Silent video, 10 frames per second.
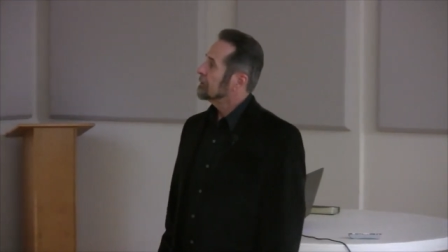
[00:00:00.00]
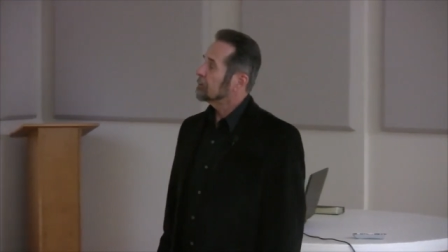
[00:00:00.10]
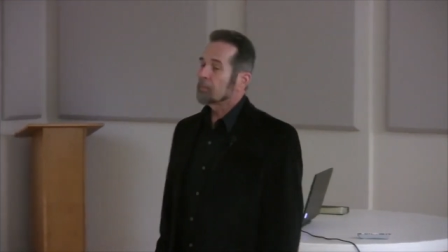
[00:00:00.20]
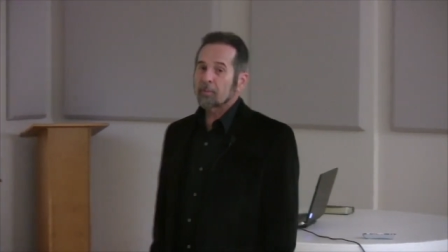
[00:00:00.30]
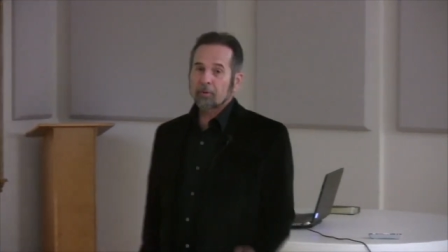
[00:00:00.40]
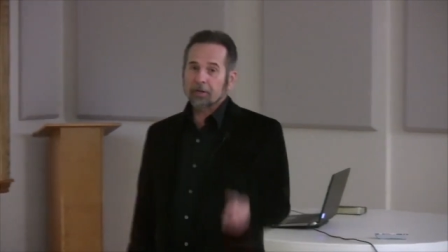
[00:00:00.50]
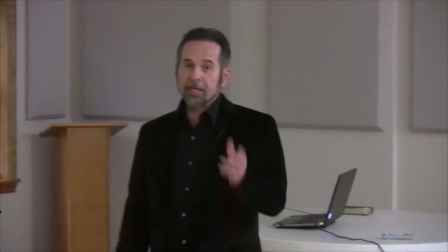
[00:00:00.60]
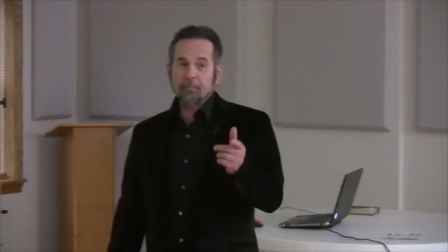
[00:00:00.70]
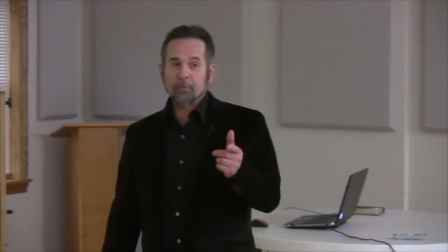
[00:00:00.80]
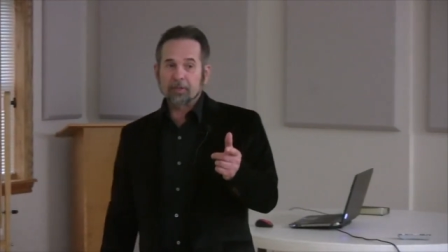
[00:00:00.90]
Remember,
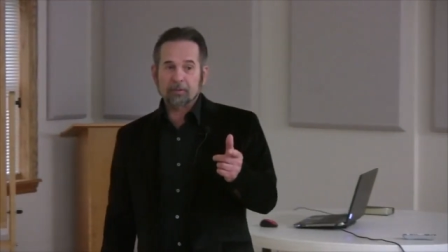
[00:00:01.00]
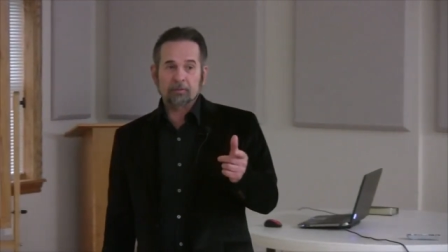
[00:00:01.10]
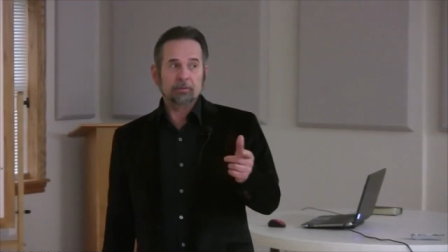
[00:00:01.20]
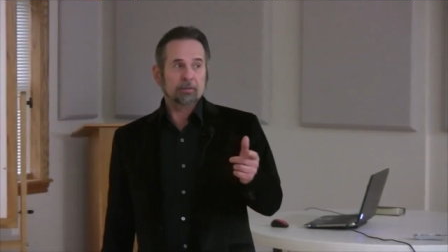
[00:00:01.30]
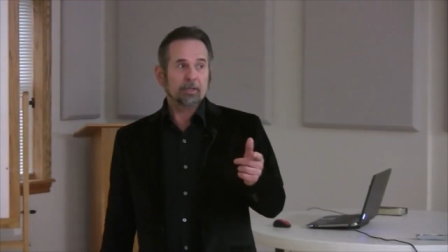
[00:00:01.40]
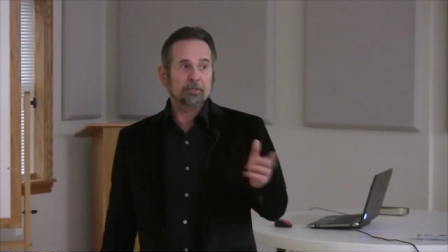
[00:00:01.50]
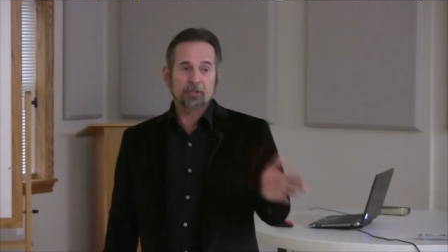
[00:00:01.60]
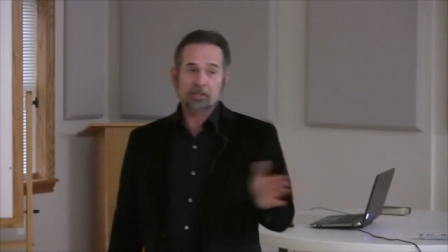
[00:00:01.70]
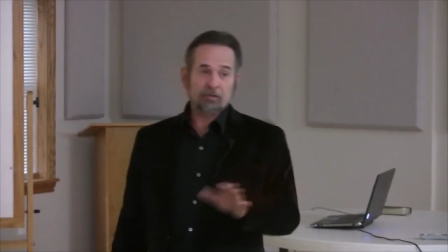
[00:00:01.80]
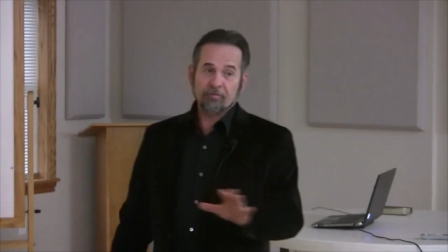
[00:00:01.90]
keeping and
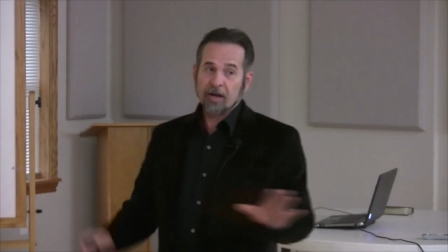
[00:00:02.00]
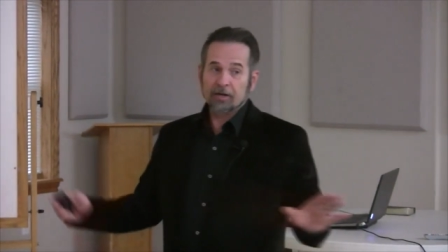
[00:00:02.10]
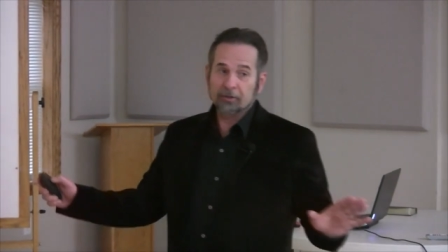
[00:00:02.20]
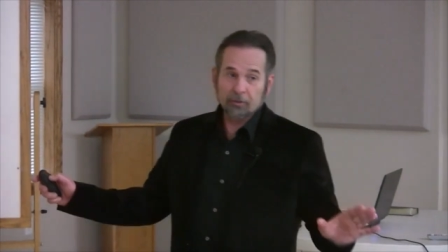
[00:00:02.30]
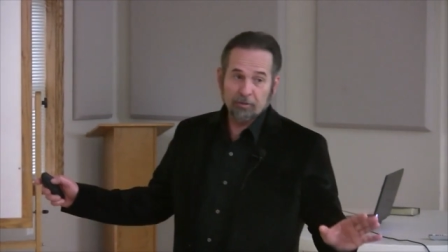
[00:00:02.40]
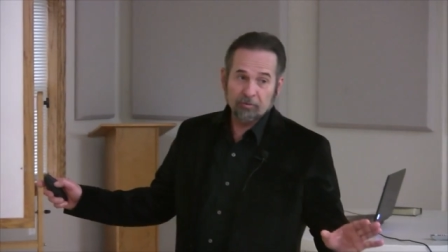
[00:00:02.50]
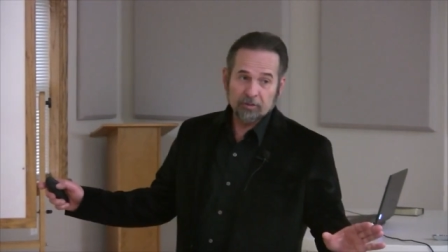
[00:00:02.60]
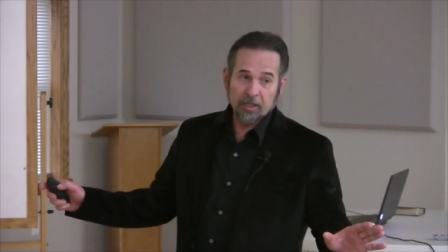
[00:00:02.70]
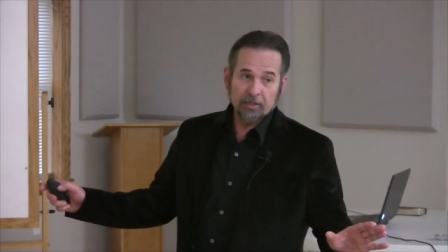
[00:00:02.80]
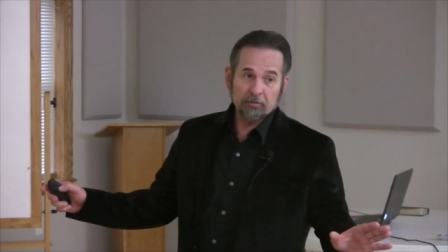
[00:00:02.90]
justified are two
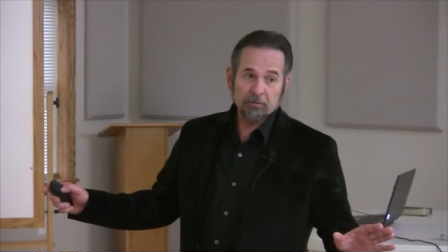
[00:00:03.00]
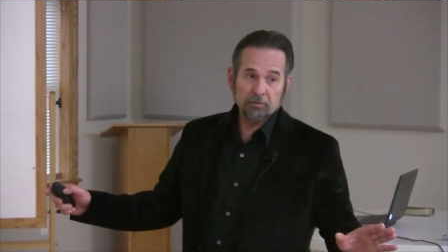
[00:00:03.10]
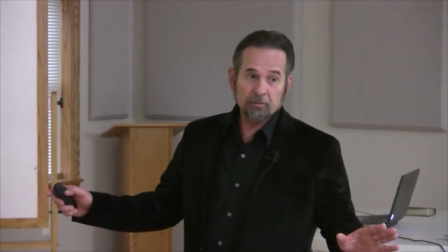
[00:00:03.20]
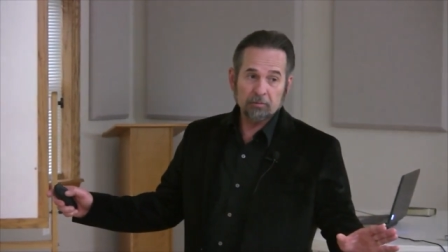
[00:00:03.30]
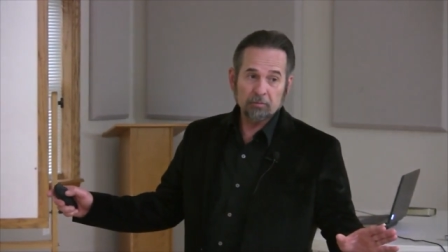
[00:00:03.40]
different things.